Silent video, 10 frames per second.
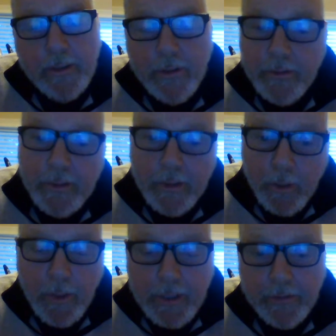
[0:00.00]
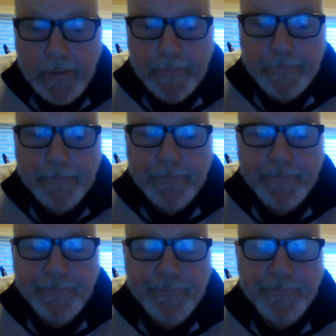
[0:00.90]
turns into correction.
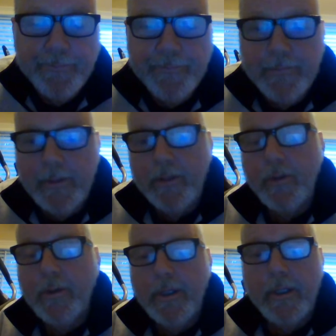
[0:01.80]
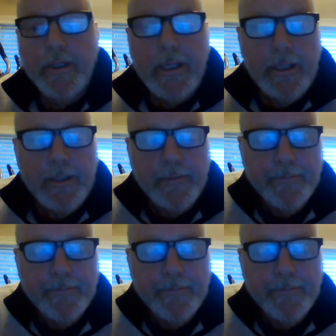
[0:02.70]
So are you going to take it?